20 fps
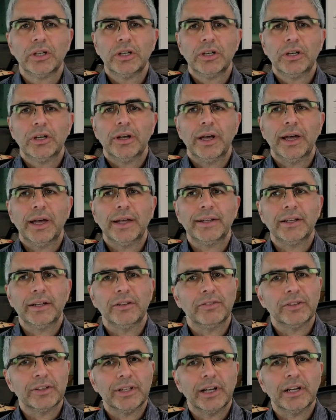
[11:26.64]
And then if
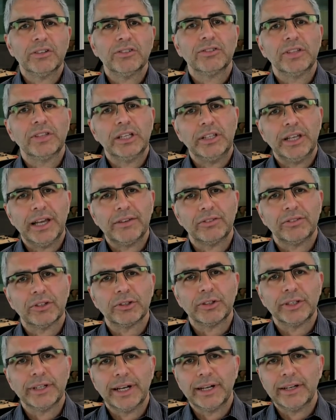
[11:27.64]
it does, then you have to
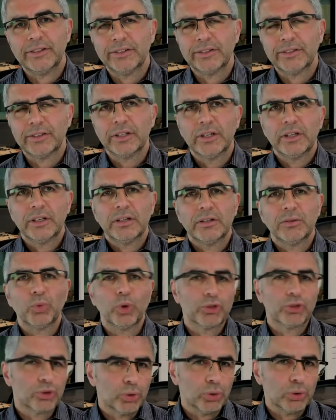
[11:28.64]
create what's
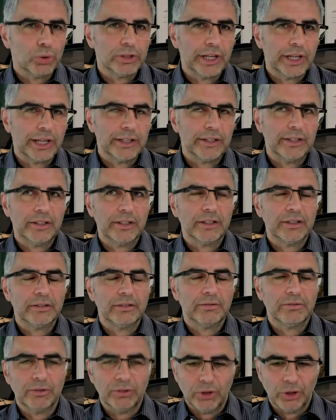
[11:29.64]
called a
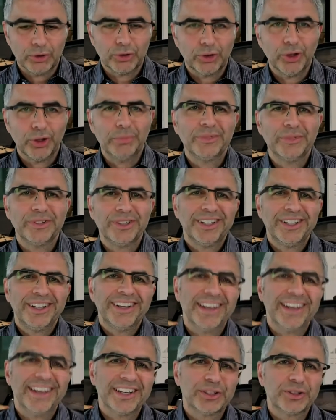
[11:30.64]
long-term
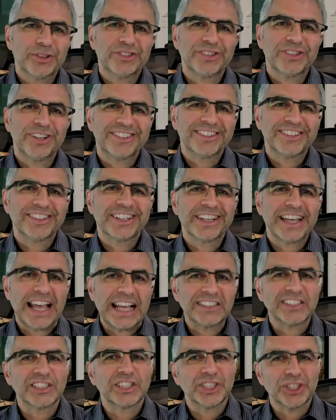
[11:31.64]
crystalline silica
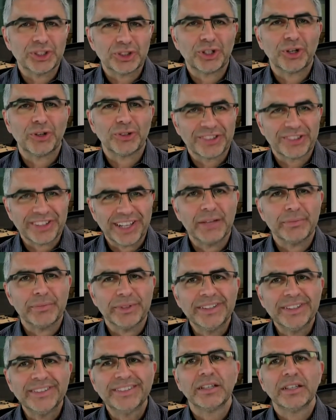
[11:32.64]
hazard control
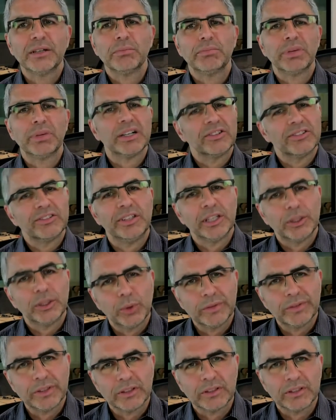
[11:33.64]
statement, but it's the
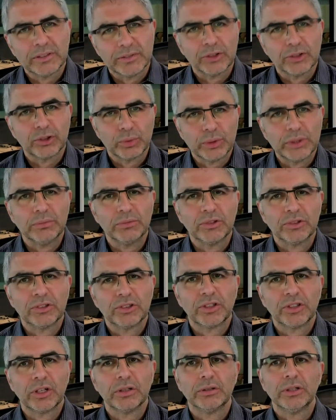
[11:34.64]
equivalent of a SWMS.
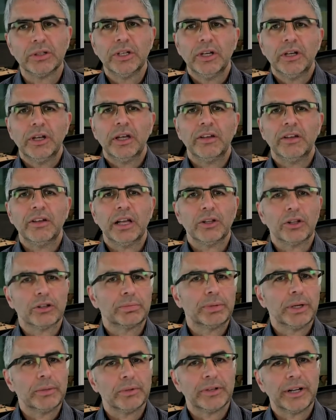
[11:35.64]
So a lot of
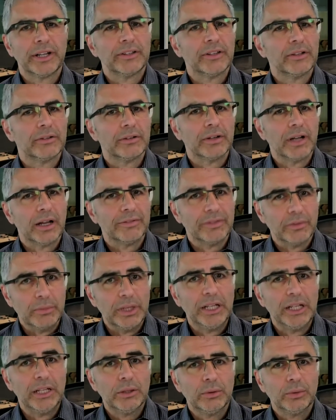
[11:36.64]
people out there are
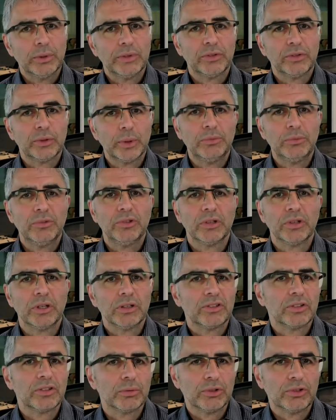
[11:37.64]
familiar with SWMS,
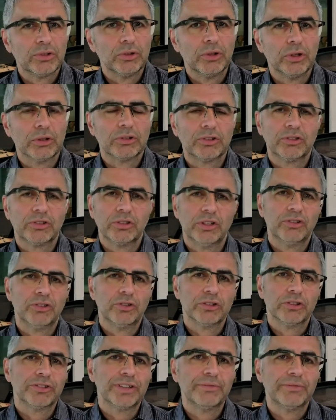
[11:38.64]
so it's
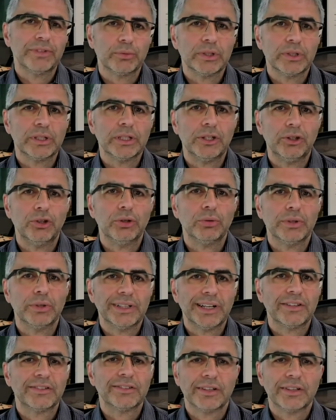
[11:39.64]
not something really new in
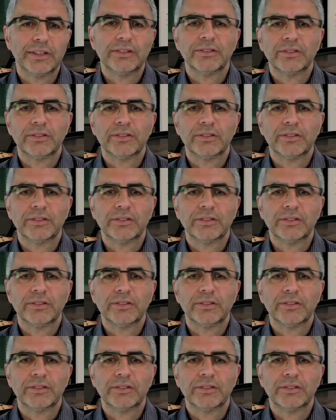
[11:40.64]
that sense.